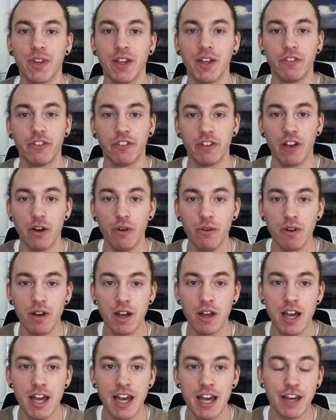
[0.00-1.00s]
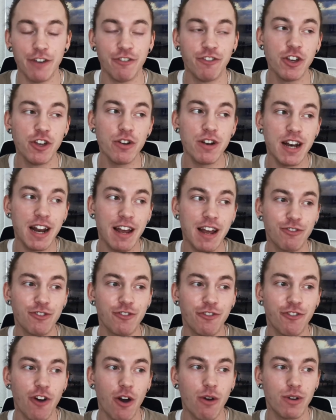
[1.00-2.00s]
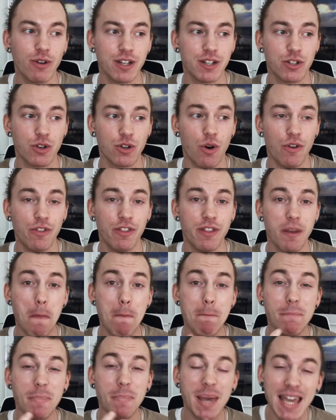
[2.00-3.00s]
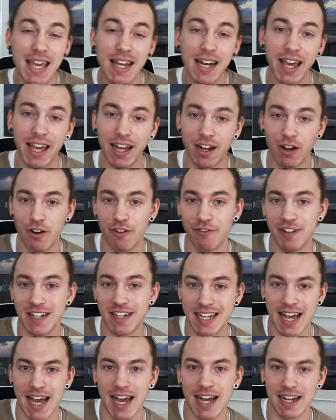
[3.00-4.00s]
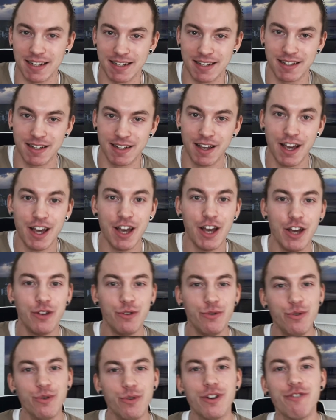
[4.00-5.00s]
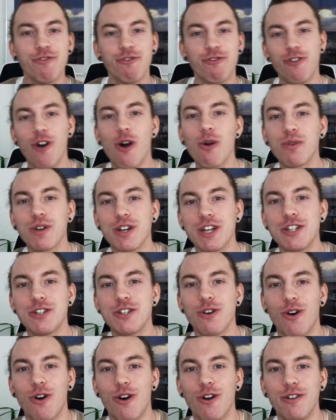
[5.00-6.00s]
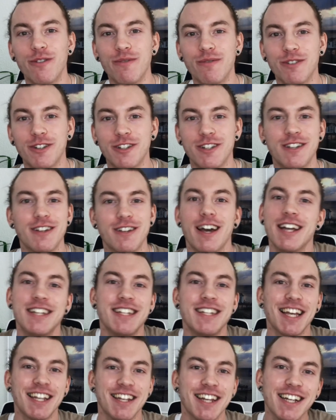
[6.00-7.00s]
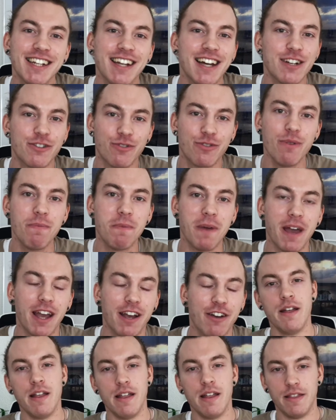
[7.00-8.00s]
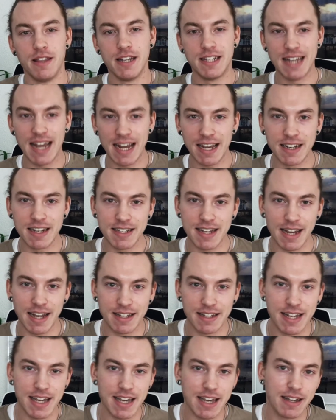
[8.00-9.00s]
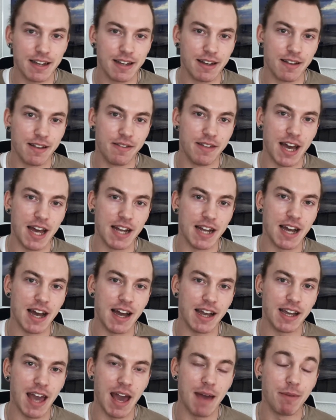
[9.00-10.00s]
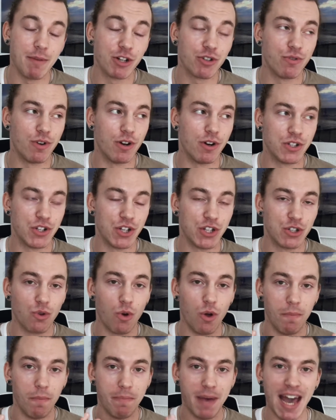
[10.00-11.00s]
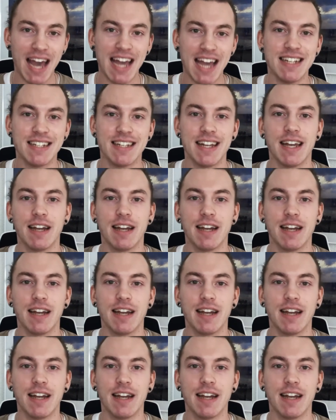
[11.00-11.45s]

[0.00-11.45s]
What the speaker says: So, if you don't have to focus on the meaning of a text, you can focus on a technique like grouping. The second technique that I came across is called pacing.